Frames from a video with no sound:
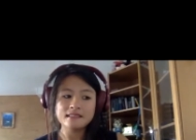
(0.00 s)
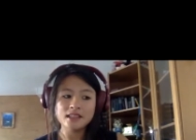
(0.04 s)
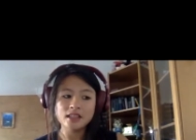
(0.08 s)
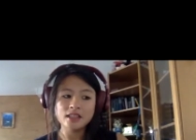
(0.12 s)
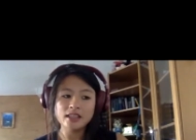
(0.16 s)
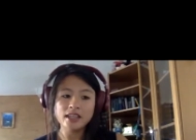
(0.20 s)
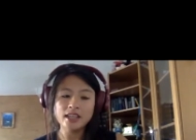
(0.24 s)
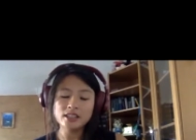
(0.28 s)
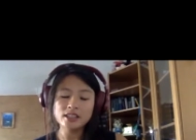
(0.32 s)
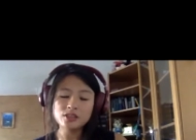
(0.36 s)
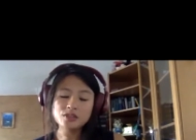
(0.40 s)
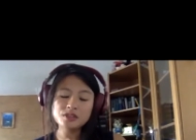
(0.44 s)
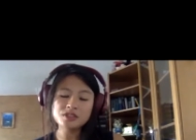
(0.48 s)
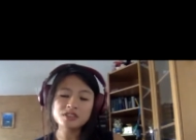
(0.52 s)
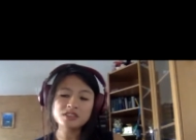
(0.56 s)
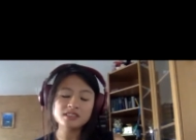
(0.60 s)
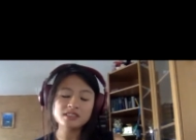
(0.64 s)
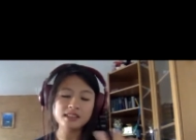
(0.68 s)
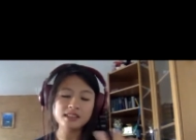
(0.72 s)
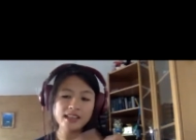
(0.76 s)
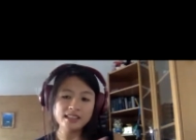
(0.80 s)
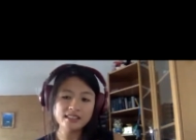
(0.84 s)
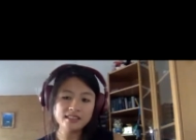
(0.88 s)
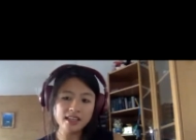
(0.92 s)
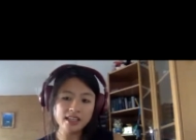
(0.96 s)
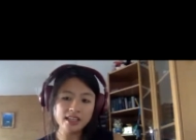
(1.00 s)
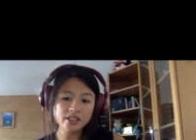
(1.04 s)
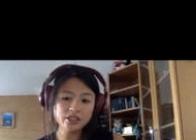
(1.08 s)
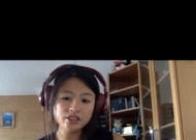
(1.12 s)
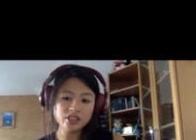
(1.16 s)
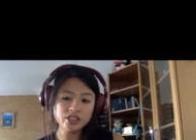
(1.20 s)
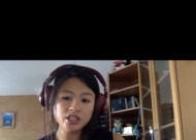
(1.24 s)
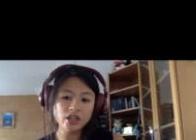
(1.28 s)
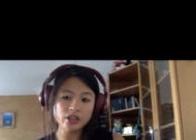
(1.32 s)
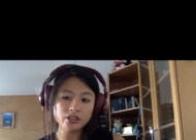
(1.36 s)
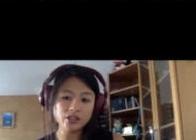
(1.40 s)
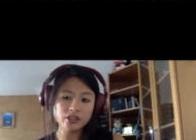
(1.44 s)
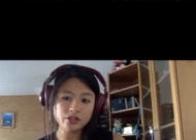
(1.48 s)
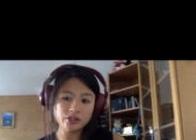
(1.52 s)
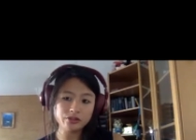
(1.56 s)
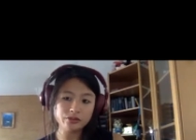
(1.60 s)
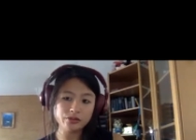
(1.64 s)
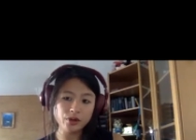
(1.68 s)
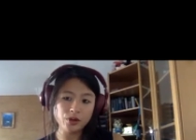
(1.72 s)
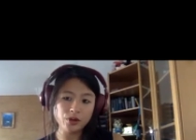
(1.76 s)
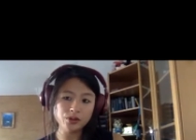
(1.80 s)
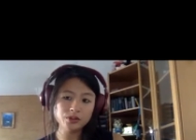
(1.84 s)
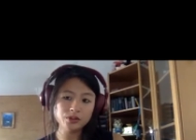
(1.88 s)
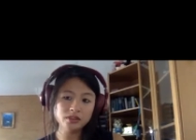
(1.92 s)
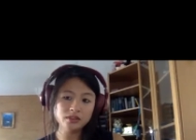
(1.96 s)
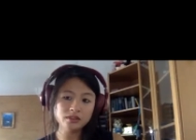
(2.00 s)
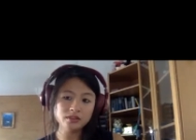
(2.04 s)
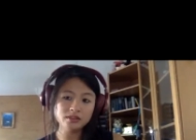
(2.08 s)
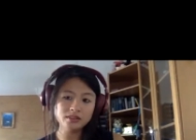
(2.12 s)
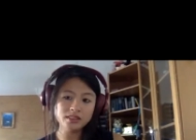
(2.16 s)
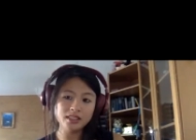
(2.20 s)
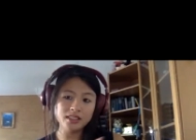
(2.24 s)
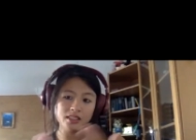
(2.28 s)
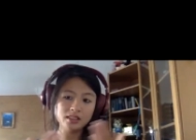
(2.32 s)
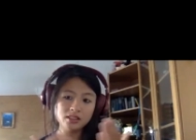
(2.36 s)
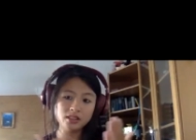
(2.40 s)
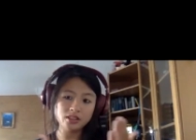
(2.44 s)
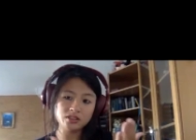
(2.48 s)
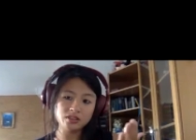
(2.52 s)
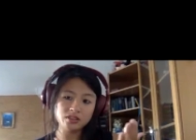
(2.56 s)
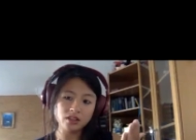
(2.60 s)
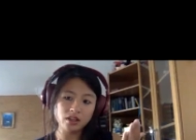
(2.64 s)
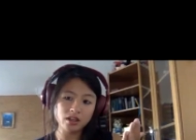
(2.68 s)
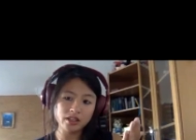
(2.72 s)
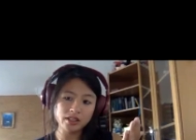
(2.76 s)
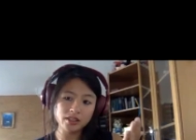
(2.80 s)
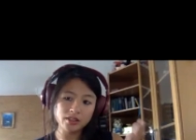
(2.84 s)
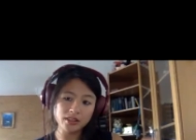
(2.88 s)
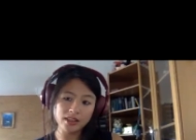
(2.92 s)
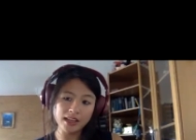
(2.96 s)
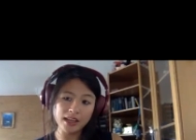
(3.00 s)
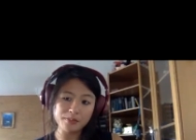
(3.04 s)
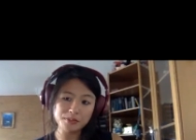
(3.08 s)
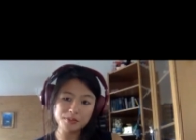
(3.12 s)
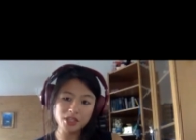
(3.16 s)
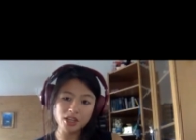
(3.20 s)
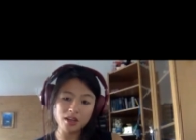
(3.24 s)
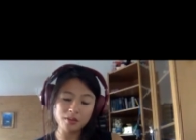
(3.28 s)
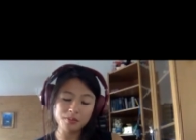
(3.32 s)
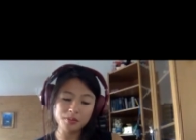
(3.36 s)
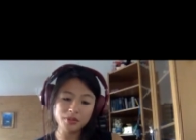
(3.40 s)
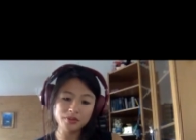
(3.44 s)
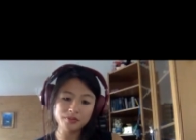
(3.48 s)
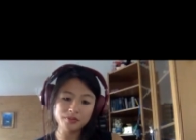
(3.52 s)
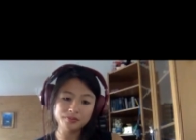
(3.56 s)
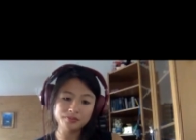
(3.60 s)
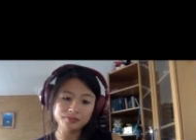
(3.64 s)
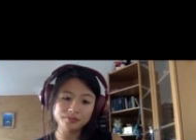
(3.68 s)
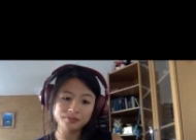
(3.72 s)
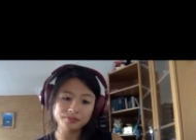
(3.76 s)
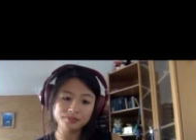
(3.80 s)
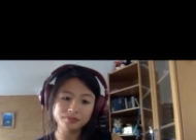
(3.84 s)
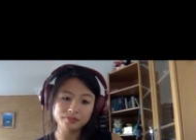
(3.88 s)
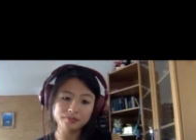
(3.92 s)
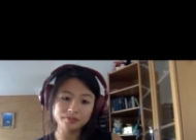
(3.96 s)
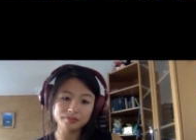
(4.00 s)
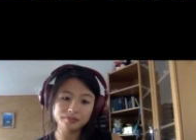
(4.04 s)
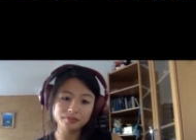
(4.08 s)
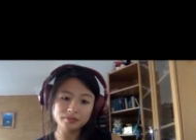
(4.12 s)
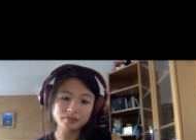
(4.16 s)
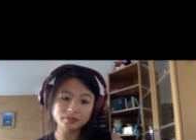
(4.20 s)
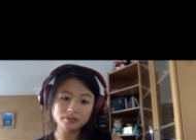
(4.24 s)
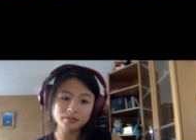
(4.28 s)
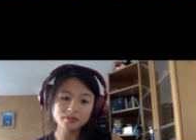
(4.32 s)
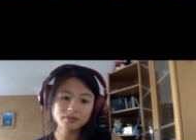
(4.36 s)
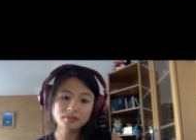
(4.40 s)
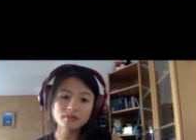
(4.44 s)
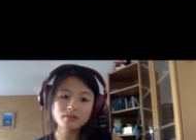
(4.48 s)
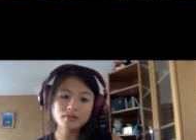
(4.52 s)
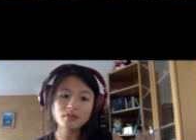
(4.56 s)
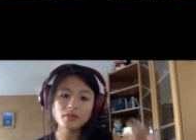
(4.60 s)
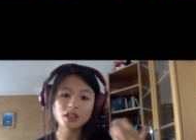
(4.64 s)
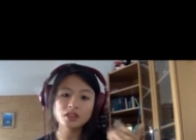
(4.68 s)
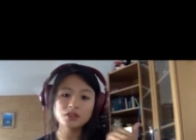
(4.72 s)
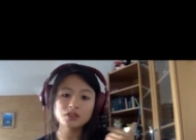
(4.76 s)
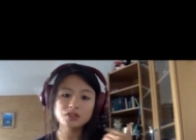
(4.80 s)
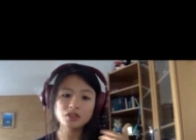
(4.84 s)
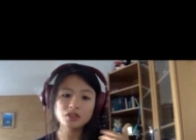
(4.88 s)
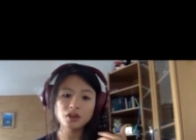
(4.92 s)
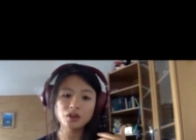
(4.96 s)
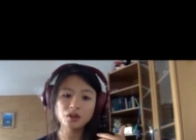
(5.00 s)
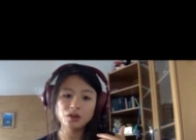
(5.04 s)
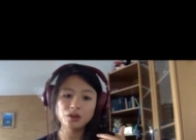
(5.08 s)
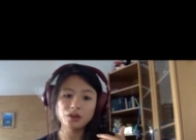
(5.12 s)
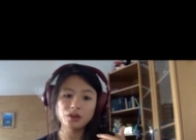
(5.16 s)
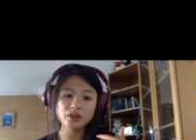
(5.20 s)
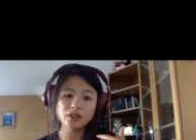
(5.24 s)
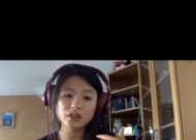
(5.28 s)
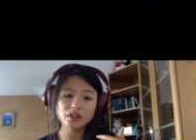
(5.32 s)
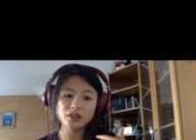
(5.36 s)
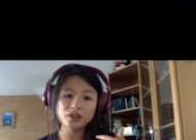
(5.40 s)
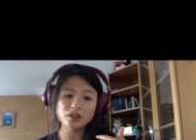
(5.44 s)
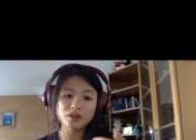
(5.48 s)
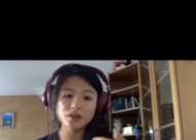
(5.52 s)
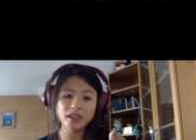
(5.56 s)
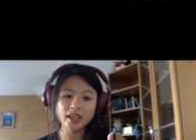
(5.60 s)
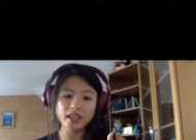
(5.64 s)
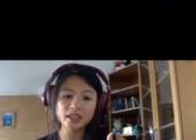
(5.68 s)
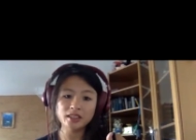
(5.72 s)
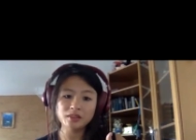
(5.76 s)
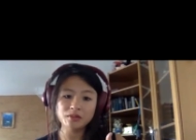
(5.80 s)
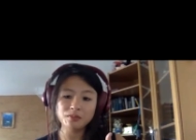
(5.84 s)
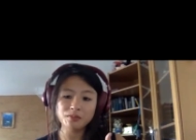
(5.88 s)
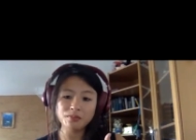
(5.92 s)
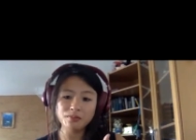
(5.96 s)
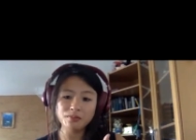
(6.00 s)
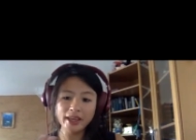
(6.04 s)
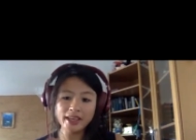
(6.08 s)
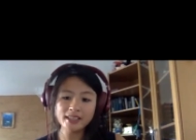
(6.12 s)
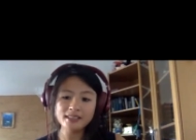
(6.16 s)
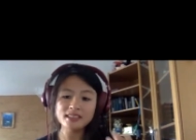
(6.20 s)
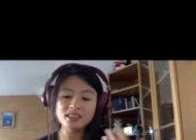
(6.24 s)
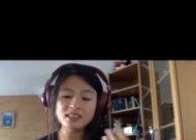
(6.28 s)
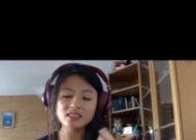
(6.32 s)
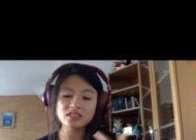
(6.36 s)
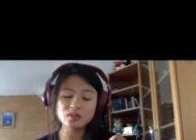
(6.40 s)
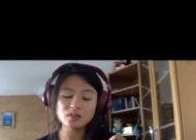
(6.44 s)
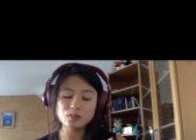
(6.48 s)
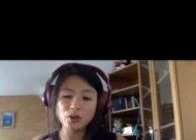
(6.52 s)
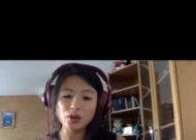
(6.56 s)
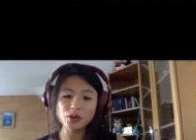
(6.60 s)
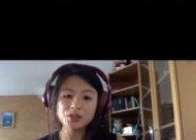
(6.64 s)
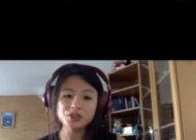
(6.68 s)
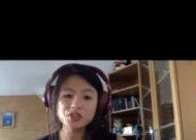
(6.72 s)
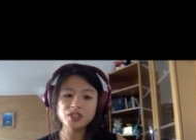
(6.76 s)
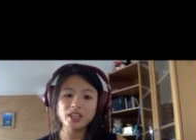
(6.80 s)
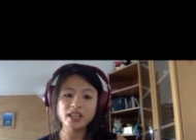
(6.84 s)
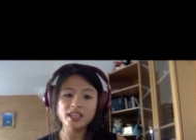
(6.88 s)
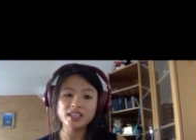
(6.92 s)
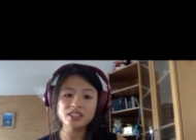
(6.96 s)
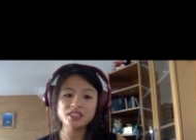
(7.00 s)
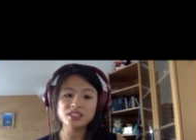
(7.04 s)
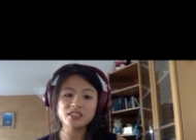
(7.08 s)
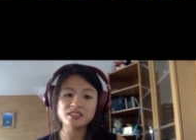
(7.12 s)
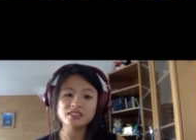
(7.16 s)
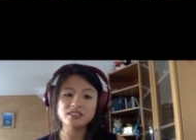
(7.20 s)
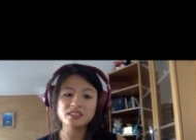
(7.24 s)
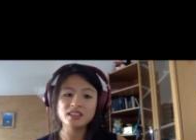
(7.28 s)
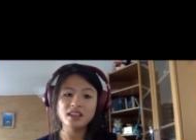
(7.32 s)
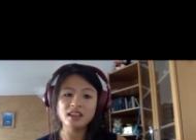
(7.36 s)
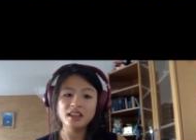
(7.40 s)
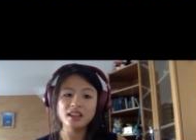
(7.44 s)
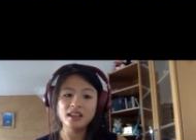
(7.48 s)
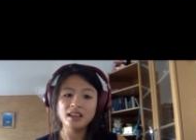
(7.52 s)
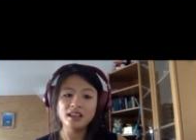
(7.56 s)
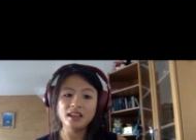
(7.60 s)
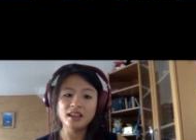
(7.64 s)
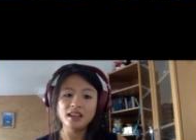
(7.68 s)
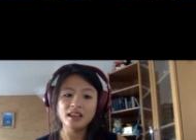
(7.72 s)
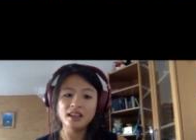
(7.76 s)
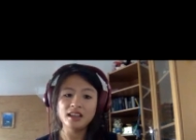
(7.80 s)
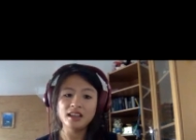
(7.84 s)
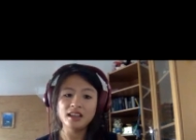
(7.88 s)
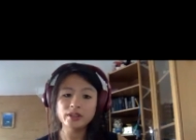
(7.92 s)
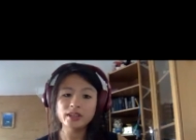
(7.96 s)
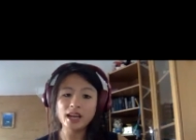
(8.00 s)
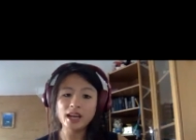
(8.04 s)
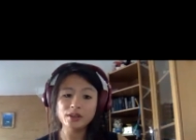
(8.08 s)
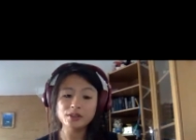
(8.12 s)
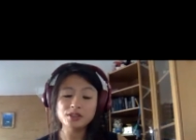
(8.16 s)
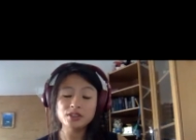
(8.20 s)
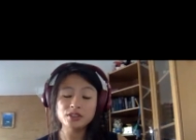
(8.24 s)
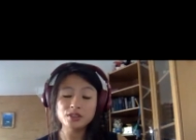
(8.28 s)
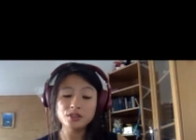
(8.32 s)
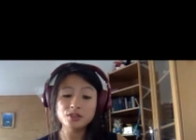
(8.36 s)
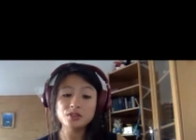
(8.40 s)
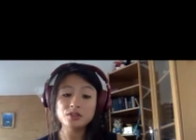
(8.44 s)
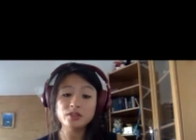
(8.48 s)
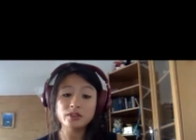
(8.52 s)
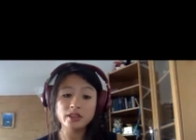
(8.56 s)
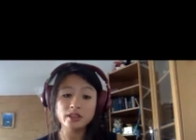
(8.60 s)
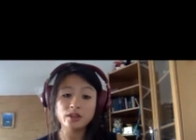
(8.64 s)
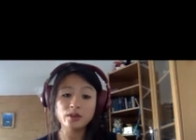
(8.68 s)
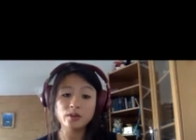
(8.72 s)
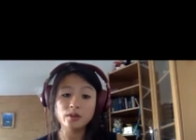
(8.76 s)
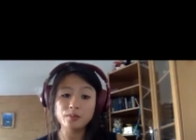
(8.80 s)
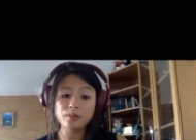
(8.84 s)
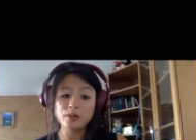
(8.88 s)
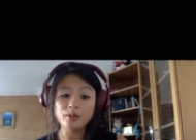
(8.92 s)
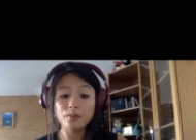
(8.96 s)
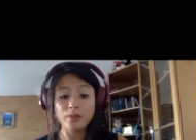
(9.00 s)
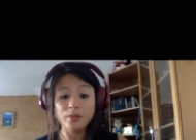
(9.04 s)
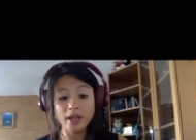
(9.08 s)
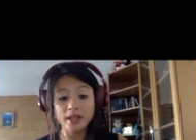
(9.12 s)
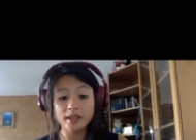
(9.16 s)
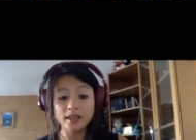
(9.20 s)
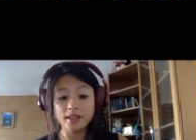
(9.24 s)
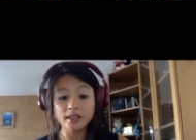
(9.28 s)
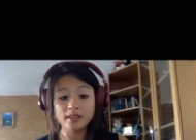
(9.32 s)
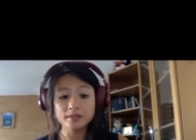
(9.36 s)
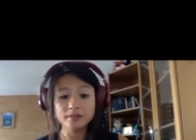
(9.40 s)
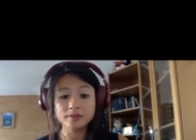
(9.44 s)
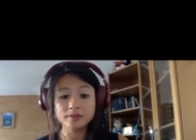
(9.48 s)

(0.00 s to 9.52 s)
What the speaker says: It uses less energy on your phone than it does on your laptop. So you can make these small changes to learn how to use your equipment better.